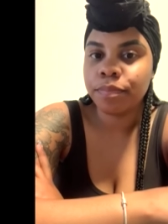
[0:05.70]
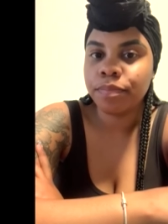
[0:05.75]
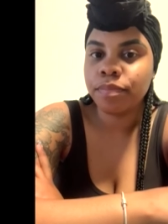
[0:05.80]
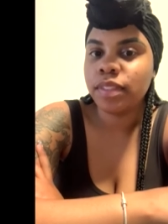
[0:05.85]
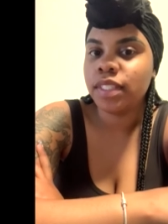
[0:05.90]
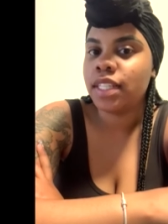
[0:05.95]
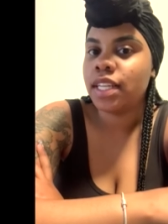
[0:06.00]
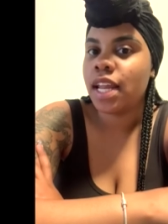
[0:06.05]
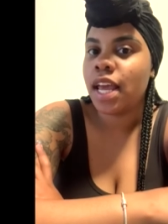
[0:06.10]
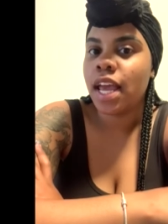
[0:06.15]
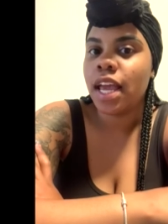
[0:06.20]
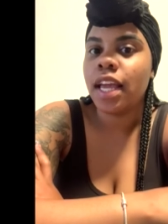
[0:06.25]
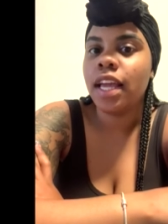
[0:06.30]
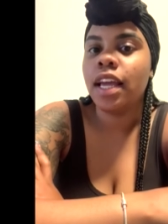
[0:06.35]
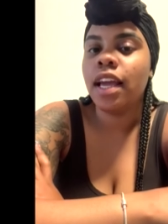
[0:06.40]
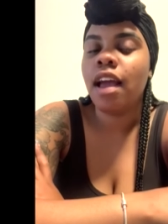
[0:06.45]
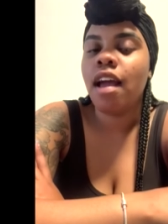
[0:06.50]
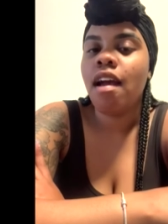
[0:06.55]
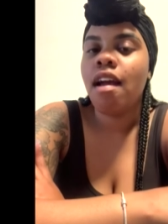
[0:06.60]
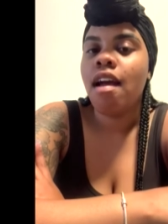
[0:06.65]

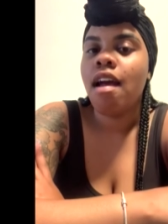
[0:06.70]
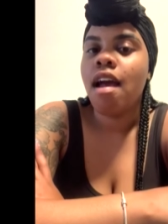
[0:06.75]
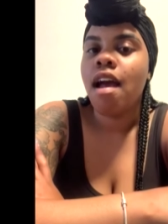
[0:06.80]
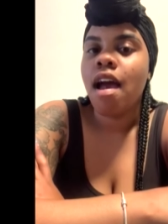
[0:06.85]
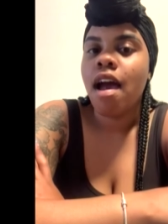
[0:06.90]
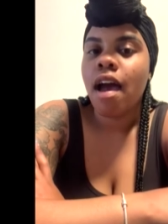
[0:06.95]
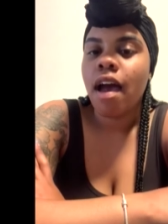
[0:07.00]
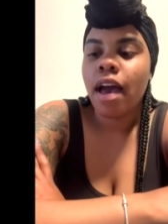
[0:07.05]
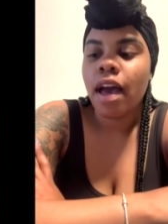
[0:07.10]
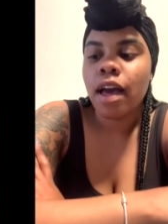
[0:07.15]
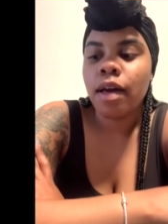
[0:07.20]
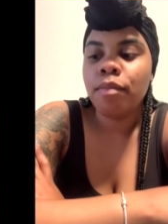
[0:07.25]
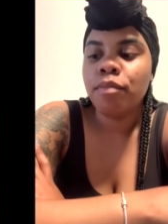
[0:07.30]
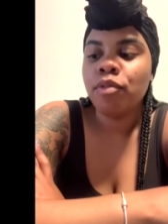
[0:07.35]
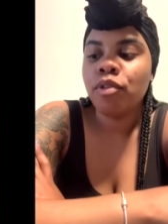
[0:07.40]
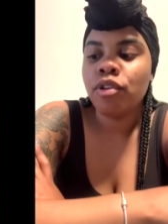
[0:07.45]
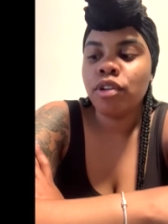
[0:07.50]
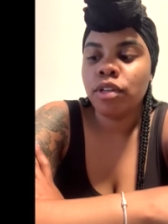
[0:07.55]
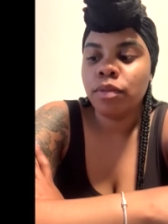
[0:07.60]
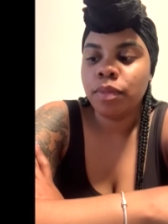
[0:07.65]
Today
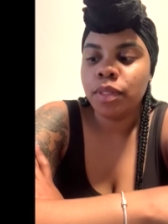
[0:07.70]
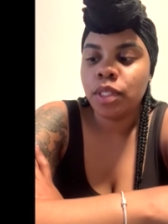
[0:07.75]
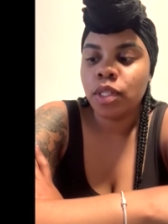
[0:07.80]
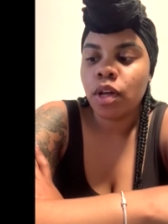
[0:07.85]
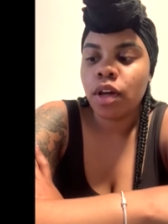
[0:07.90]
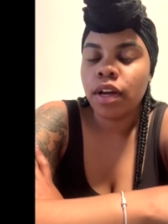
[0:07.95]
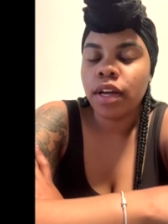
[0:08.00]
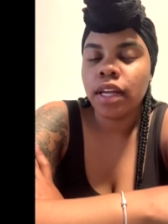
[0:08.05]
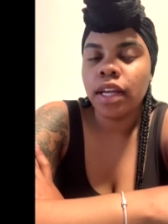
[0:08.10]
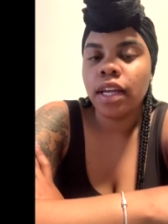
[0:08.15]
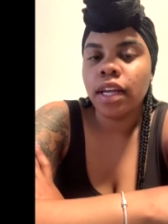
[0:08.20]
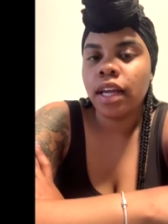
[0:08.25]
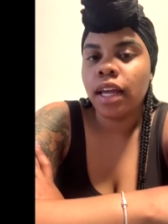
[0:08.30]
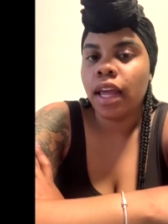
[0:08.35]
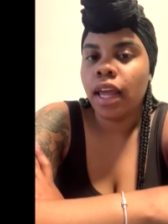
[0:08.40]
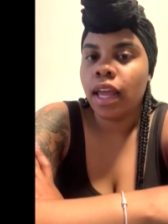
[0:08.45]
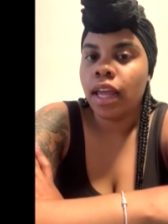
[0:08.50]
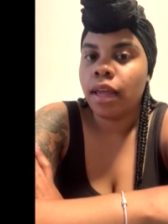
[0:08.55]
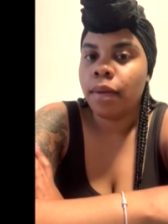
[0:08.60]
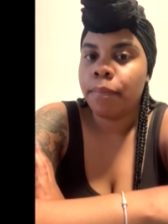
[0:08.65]
I'm going to be talking
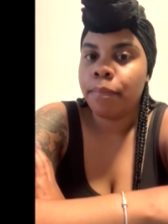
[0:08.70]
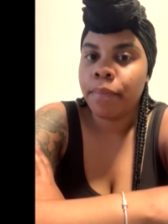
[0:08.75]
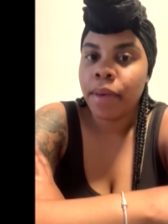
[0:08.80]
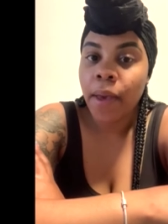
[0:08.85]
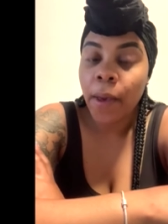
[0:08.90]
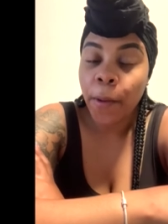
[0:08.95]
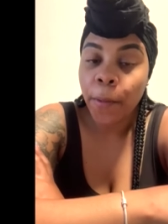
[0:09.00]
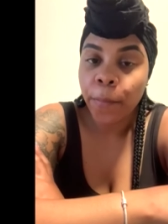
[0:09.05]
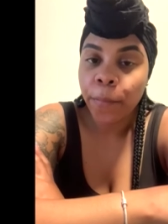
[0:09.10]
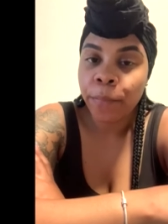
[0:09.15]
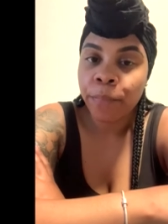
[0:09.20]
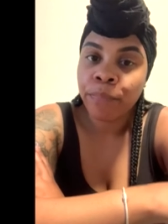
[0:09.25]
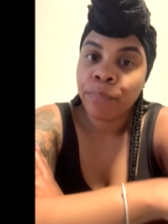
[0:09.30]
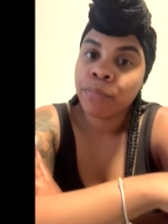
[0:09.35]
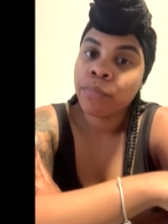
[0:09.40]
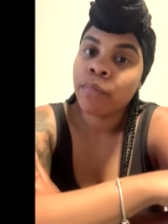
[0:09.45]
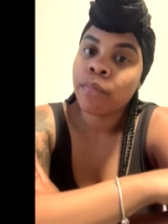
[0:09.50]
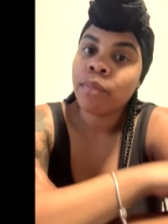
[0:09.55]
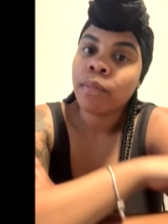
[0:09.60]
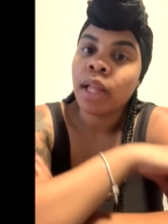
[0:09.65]
about
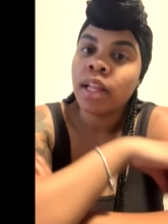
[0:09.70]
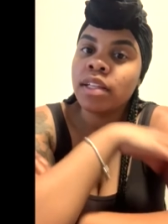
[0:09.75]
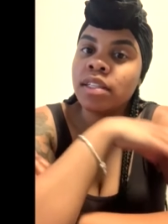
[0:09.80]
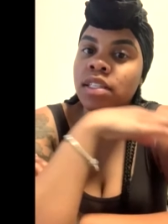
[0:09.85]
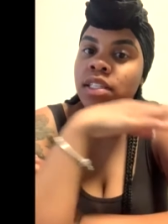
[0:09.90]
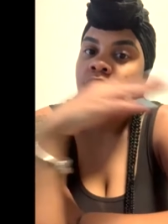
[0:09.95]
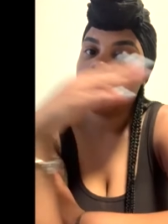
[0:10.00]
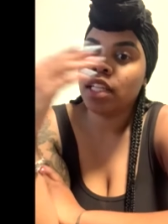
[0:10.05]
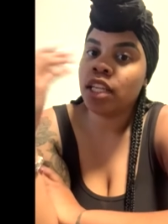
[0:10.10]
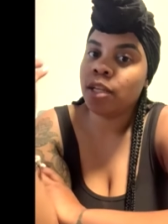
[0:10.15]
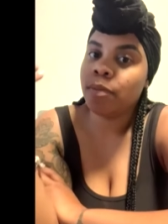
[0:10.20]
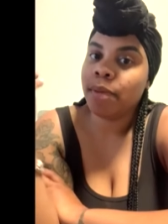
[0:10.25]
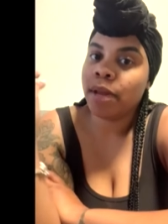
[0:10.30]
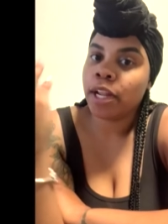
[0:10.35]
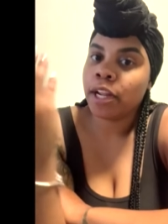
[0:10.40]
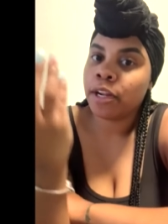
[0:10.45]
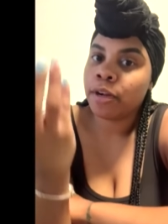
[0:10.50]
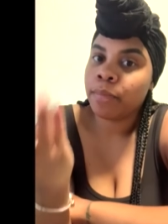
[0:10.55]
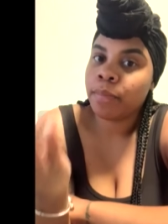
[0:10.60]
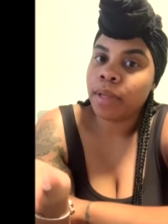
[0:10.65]
Team
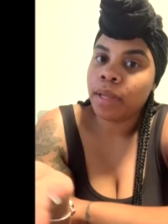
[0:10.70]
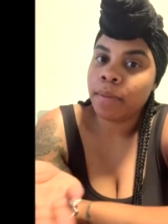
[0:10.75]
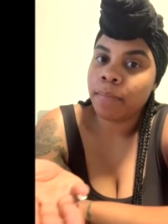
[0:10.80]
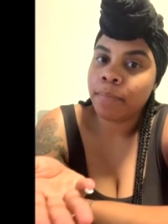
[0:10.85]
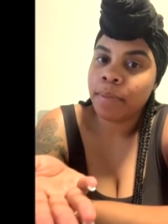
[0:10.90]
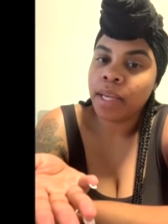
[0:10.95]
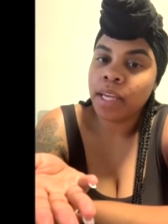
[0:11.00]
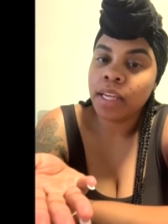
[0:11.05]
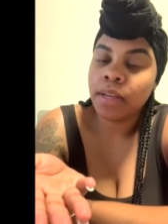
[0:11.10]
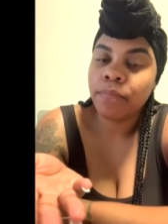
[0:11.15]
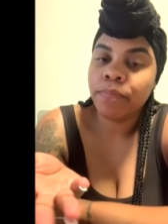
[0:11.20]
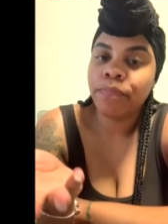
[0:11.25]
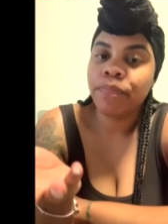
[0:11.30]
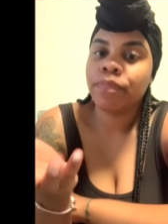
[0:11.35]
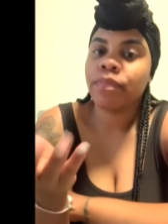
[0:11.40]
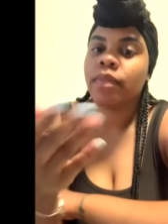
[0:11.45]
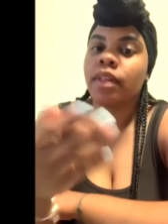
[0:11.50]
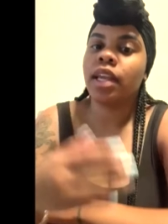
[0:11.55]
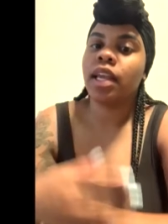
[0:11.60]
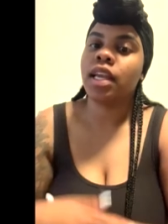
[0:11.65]
Airbnb
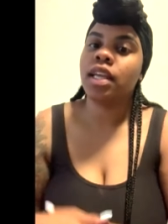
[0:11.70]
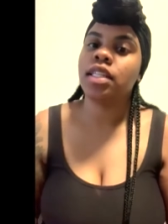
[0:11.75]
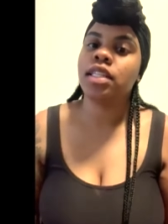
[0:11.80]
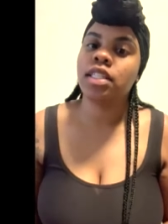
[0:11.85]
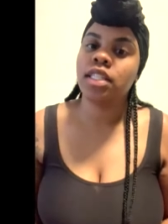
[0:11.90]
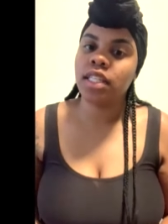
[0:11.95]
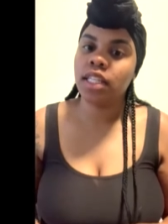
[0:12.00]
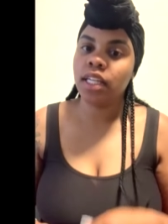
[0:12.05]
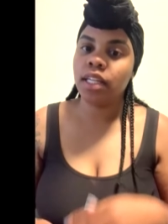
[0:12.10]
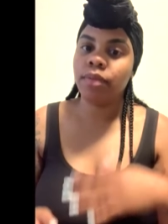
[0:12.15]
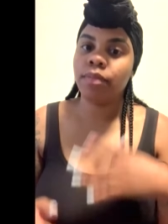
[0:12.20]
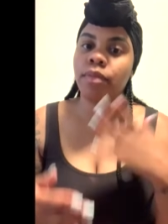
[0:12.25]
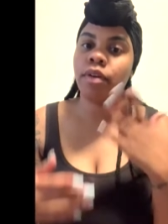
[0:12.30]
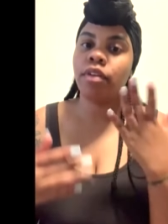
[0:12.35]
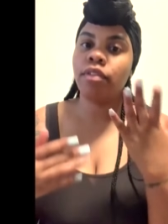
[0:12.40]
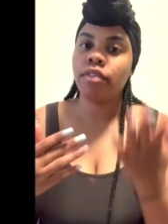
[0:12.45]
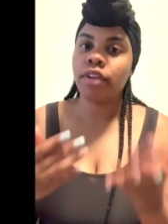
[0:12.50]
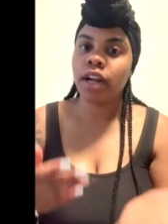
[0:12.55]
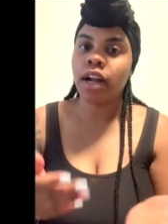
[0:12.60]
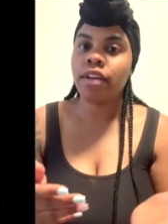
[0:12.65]
and Team
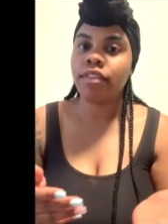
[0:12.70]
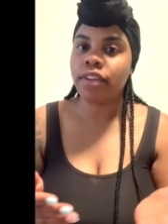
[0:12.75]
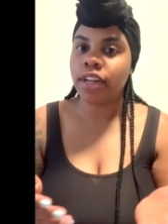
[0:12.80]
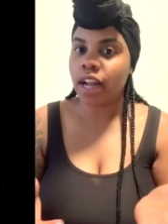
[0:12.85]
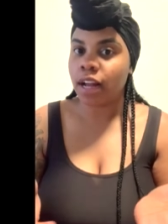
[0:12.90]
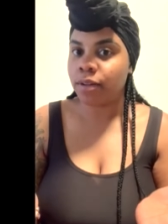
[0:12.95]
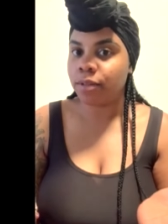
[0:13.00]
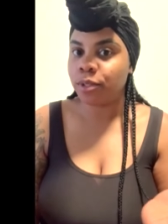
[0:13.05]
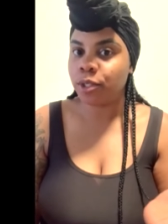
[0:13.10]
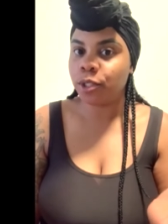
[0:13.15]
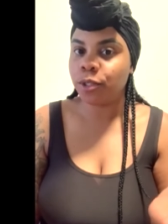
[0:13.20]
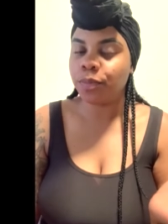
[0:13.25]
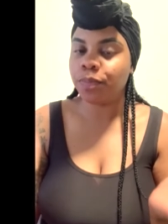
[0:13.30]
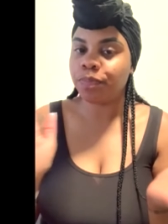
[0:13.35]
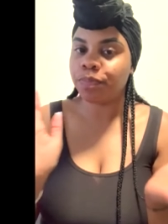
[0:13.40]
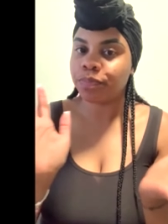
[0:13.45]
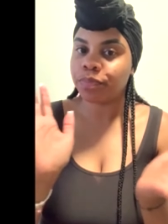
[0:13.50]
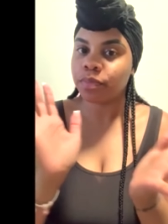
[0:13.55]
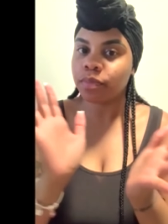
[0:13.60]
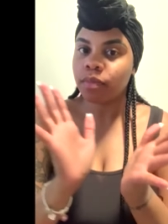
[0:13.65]
Recovery House.
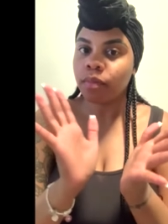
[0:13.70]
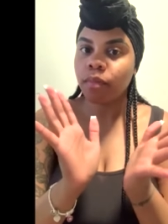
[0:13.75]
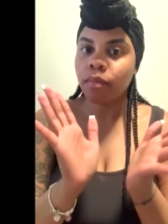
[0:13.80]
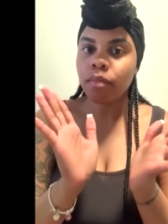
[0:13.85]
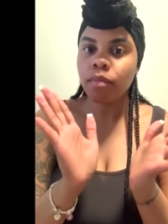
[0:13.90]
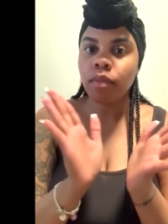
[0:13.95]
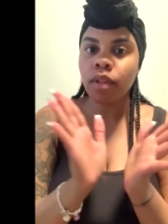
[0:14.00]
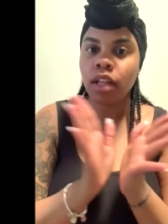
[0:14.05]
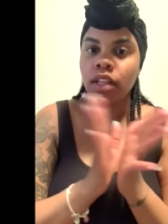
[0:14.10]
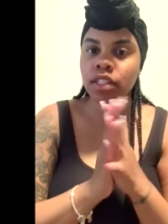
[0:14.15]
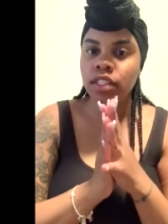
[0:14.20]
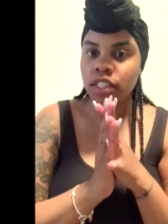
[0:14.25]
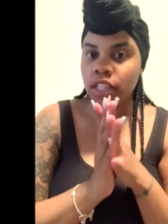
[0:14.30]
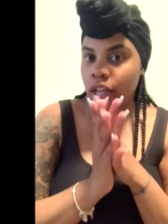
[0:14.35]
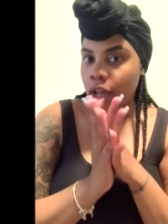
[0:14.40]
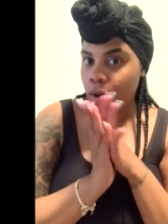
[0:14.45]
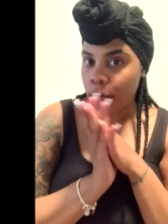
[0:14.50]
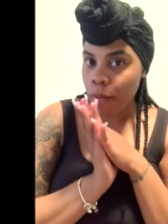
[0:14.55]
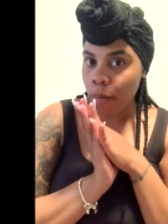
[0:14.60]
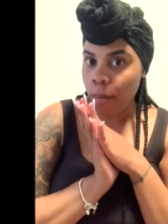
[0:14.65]

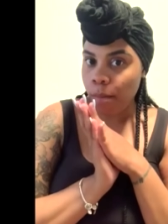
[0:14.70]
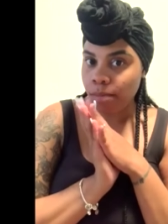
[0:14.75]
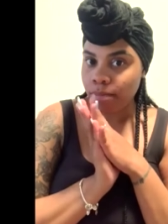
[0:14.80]
So,